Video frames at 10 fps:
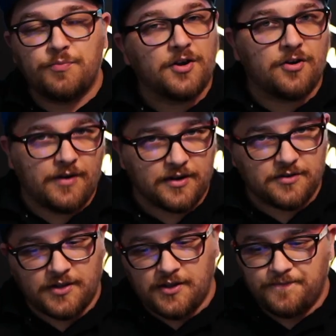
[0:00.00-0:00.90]
it
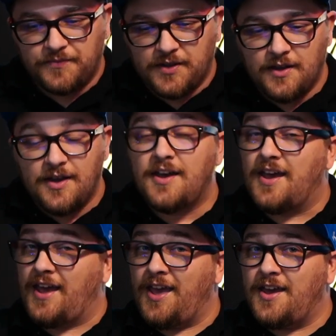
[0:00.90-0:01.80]
correctly,
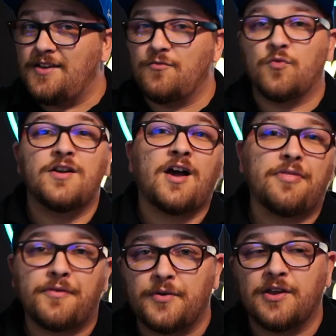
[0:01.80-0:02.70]
and we're not
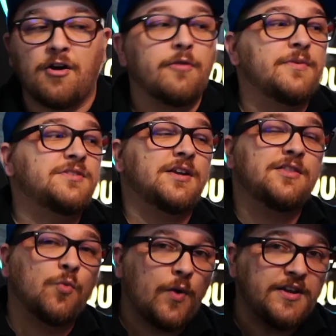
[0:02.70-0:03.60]
throwing garments in the
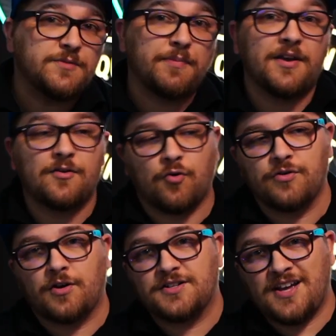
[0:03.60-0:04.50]
waste bin or
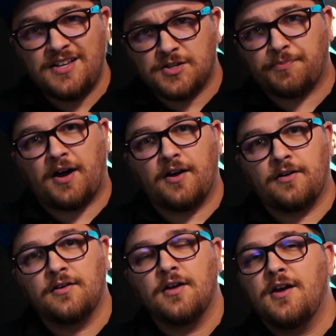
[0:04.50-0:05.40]
our test
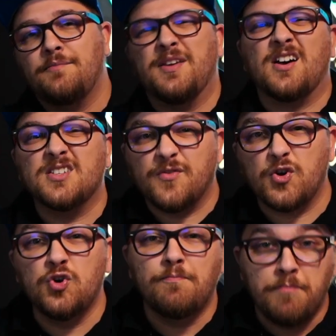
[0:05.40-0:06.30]
pile because of
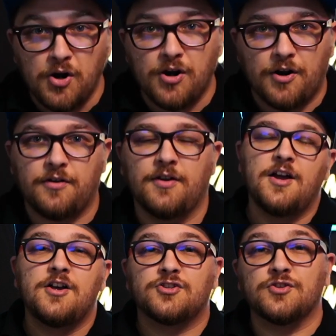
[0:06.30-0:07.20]
hoop burn.
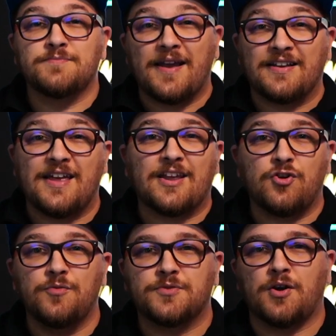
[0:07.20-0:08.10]
So those magnetic
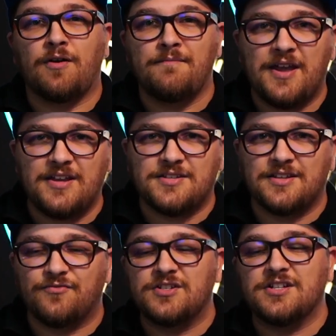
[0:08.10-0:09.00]
hoops are amazing
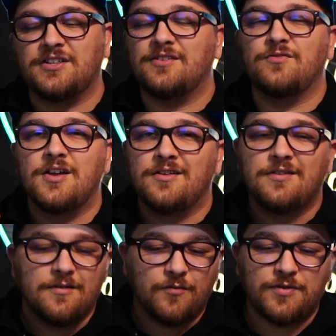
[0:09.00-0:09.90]
for dealing
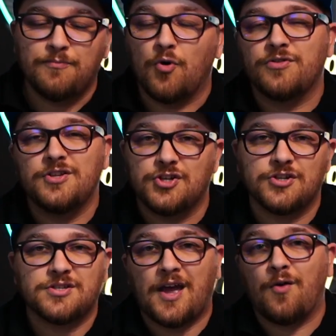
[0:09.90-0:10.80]
with more than just
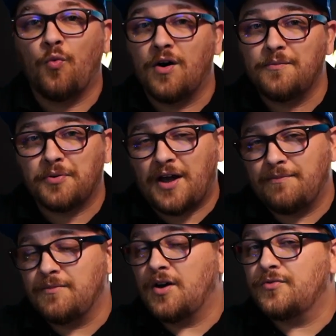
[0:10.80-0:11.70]
that one problem
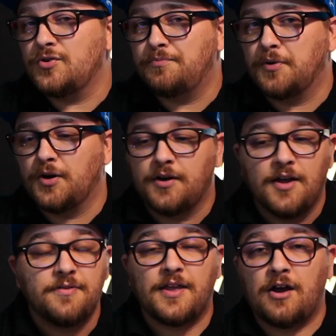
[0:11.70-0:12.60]
of hoop burn.
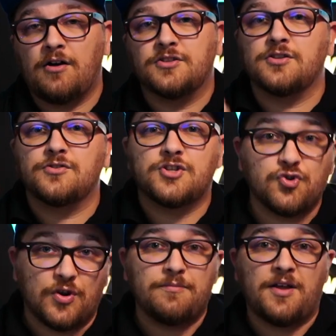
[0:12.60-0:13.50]
They also
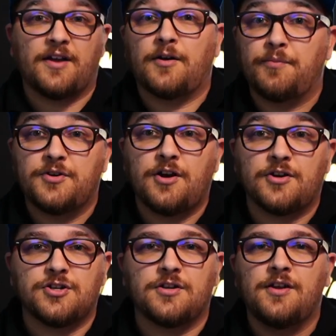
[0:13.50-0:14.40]
streamline our
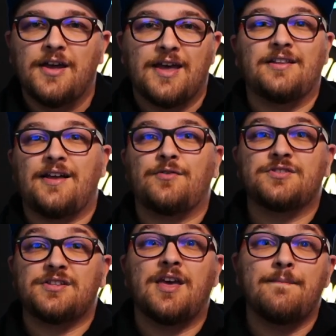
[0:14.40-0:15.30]
production and allow us to
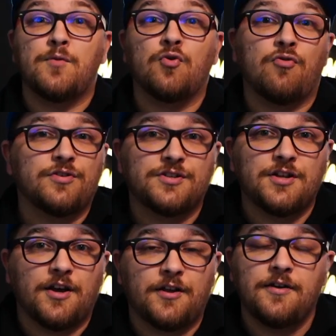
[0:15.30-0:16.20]
get more orders
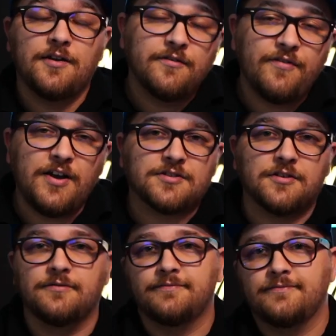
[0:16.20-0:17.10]
done faster,
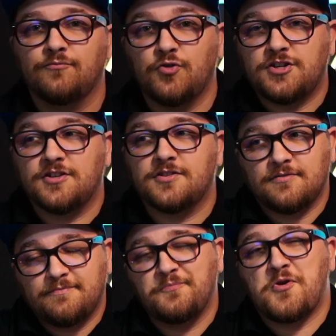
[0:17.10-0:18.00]
which is
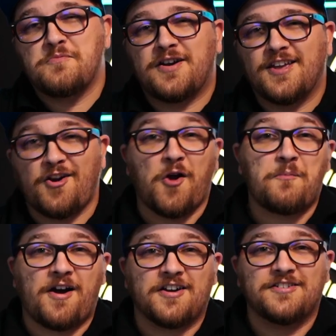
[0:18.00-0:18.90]
more money in our
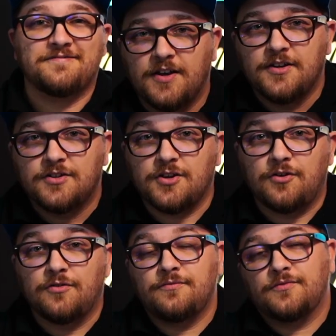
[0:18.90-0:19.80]
pocket.
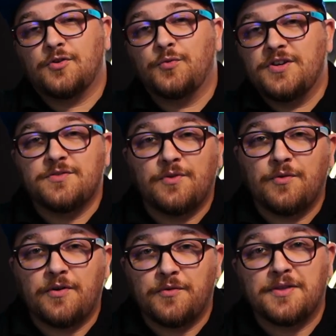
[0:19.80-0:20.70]
So the reason we
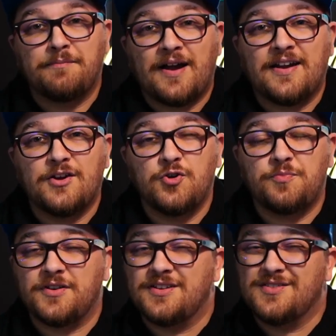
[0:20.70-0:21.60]
went with the Mighty Hoop
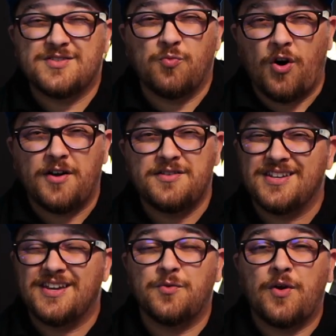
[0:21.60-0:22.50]
is one, to
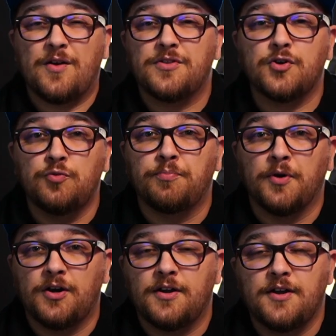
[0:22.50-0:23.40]
get away with hoop burn.
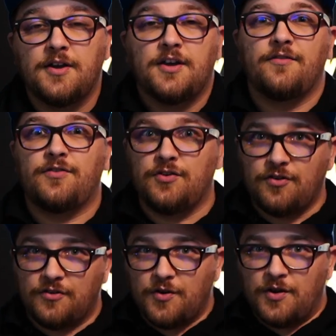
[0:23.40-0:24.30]
If you don't
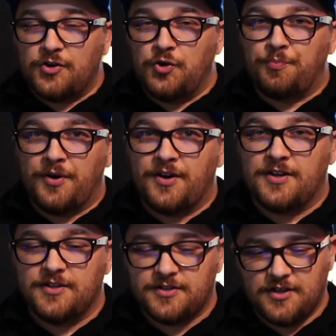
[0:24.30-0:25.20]
know what hoop burn
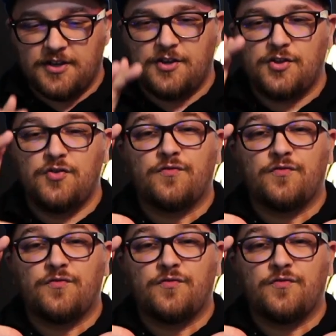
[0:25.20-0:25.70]
is, you've